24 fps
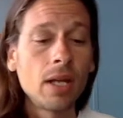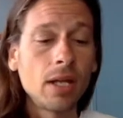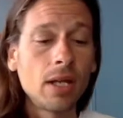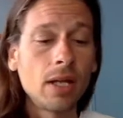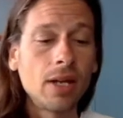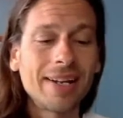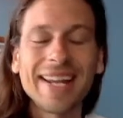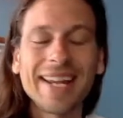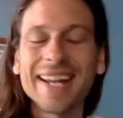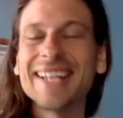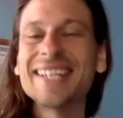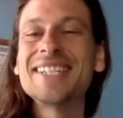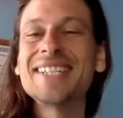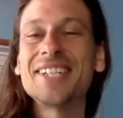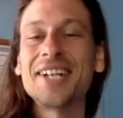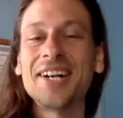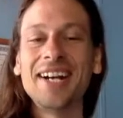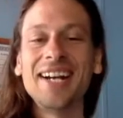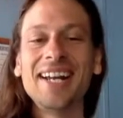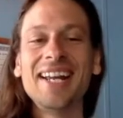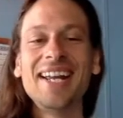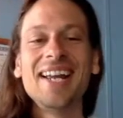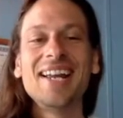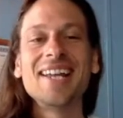Okay, sorry.
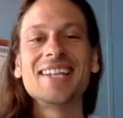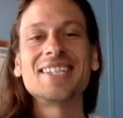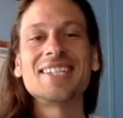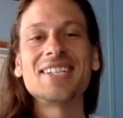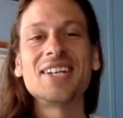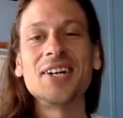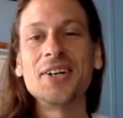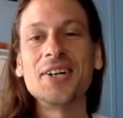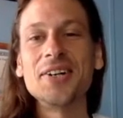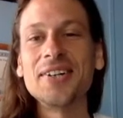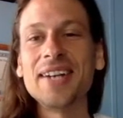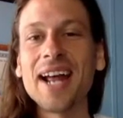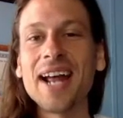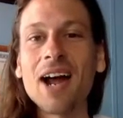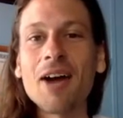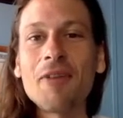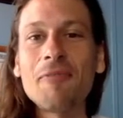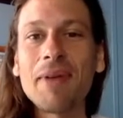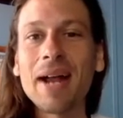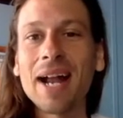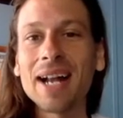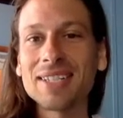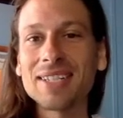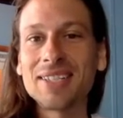So now
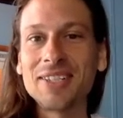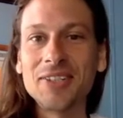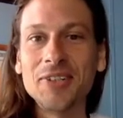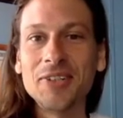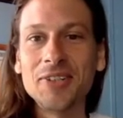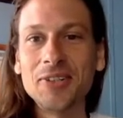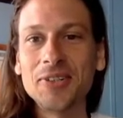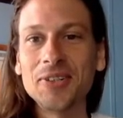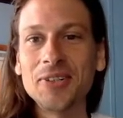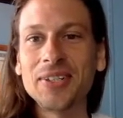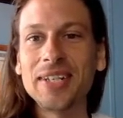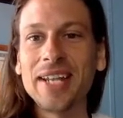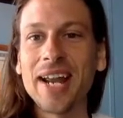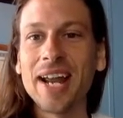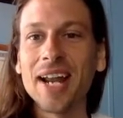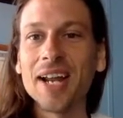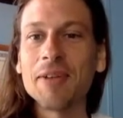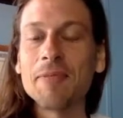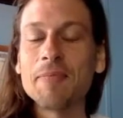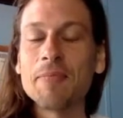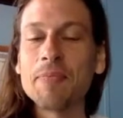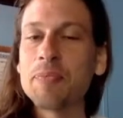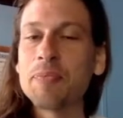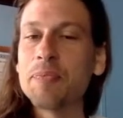back to, yeah,
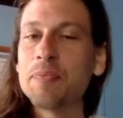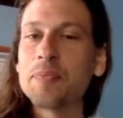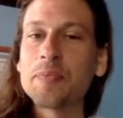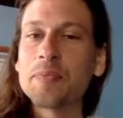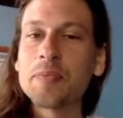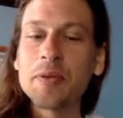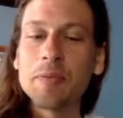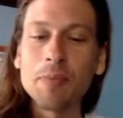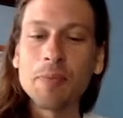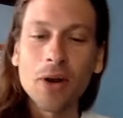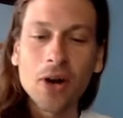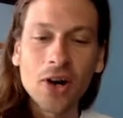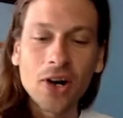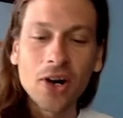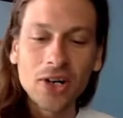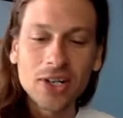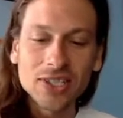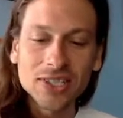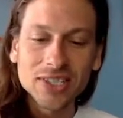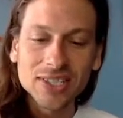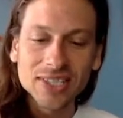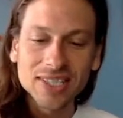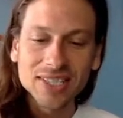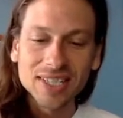
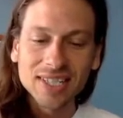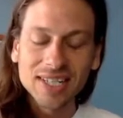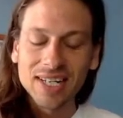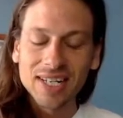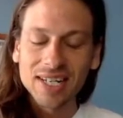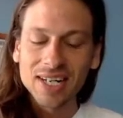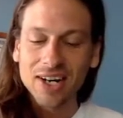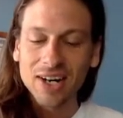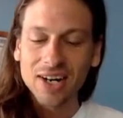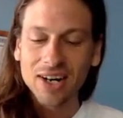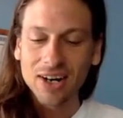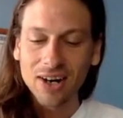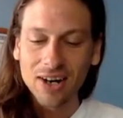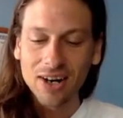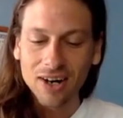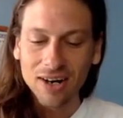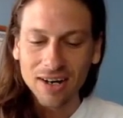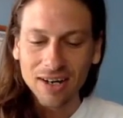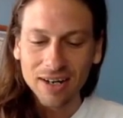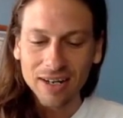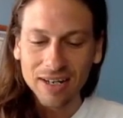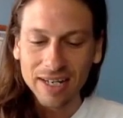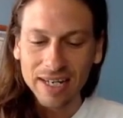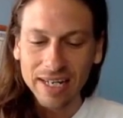Mars,
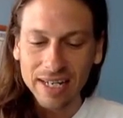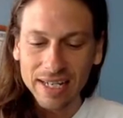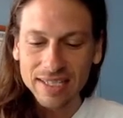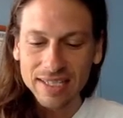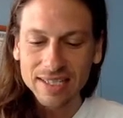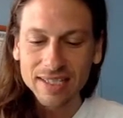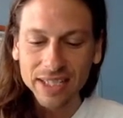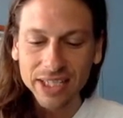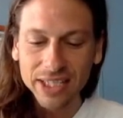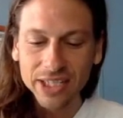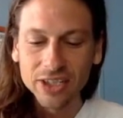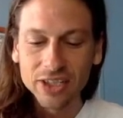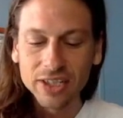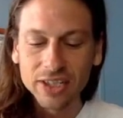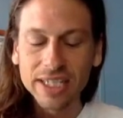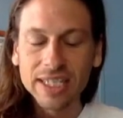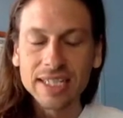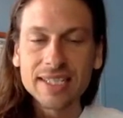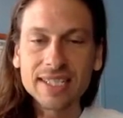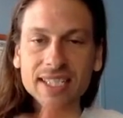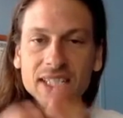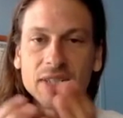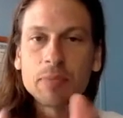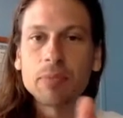is literally
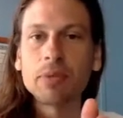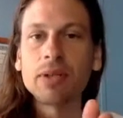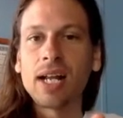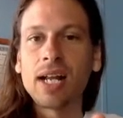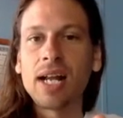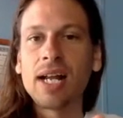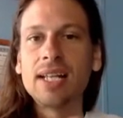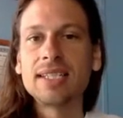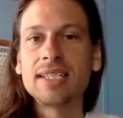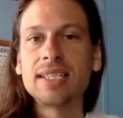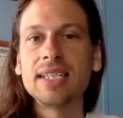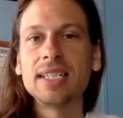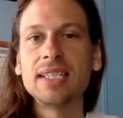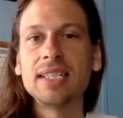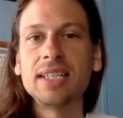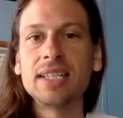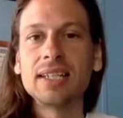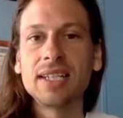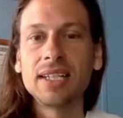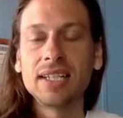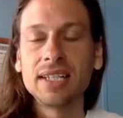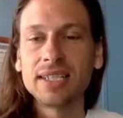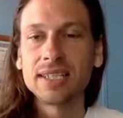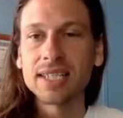symbolizing
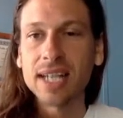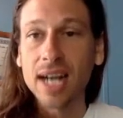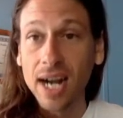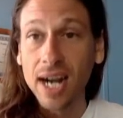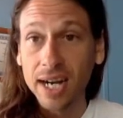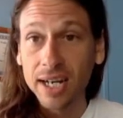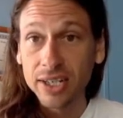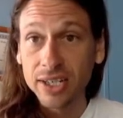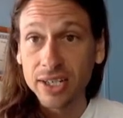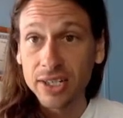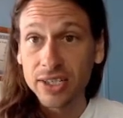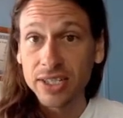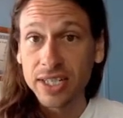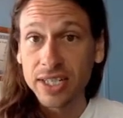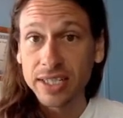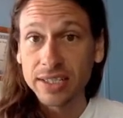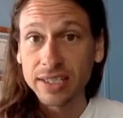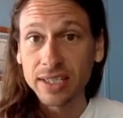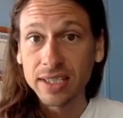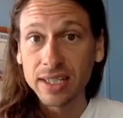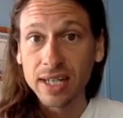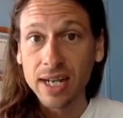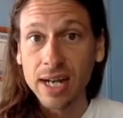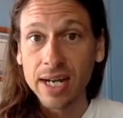the tigers and
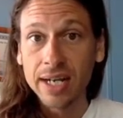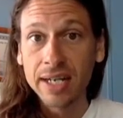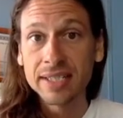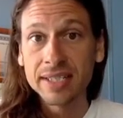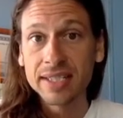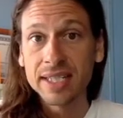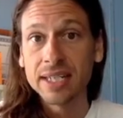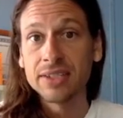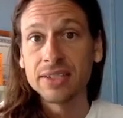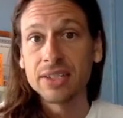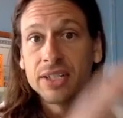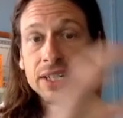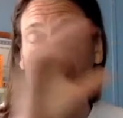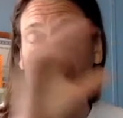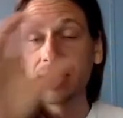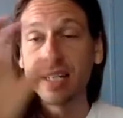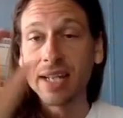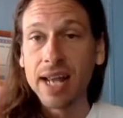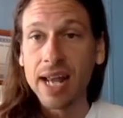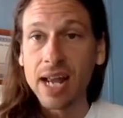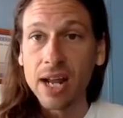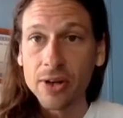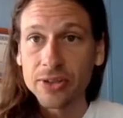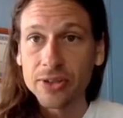the lions, and they're in the
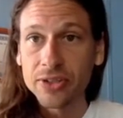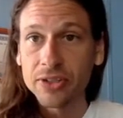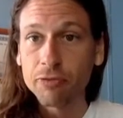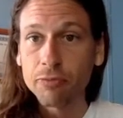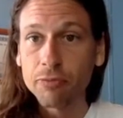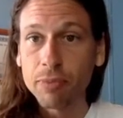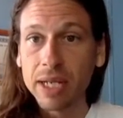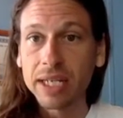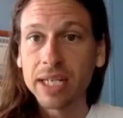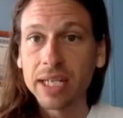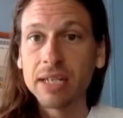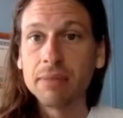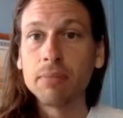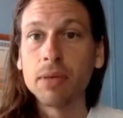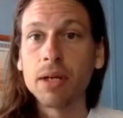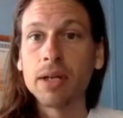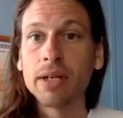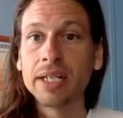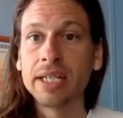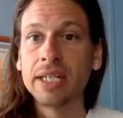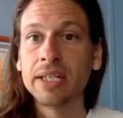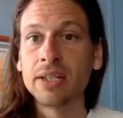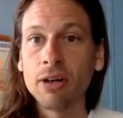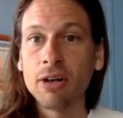house of making
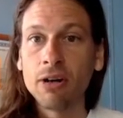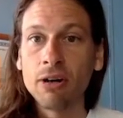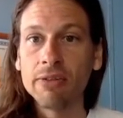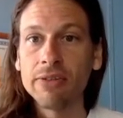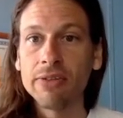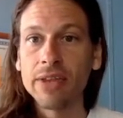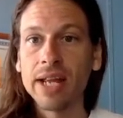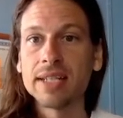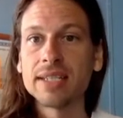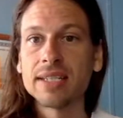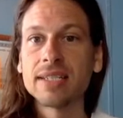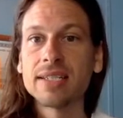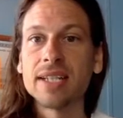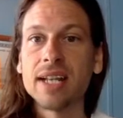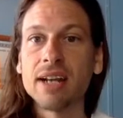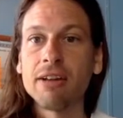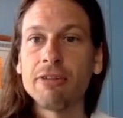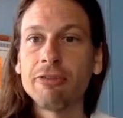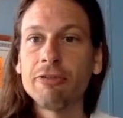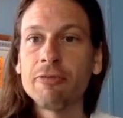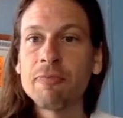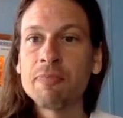money and all that stuff.